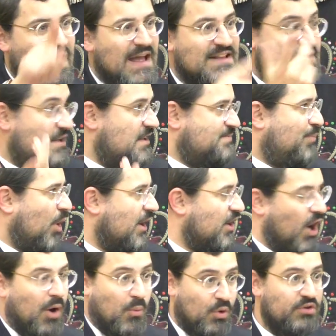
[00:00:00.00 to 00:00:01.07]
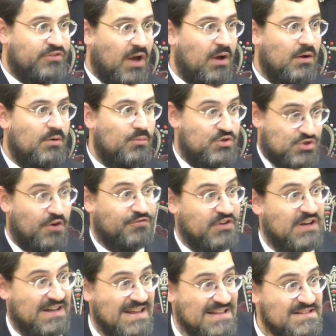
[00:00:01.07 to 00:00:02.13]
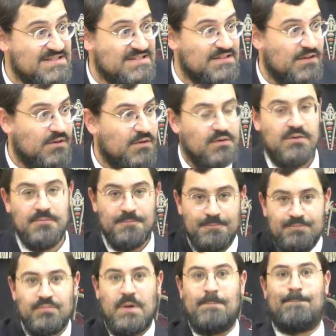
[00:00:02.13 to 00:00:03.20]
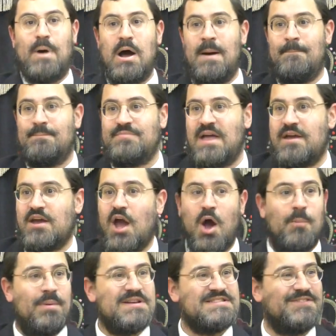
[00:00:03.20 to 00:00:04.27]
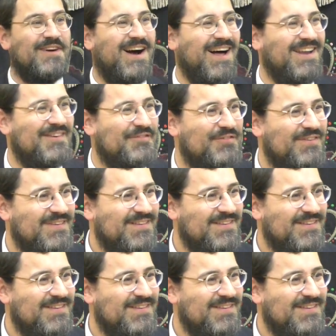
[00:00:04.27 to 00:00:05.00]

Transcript: It's boiling hot water, which often it is. Boom! There you go. Basar B'Chalav.